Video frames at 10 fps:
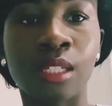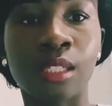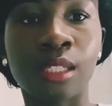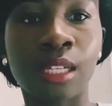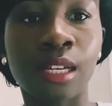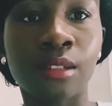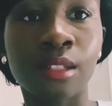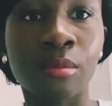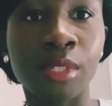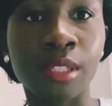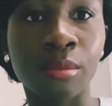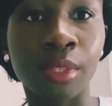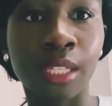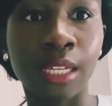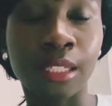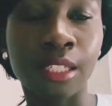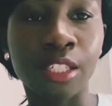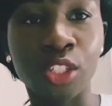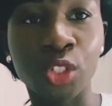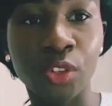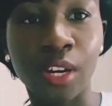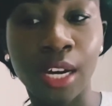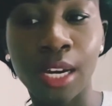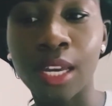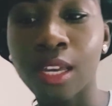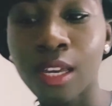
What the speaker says: Now that Mr. Banana is dry,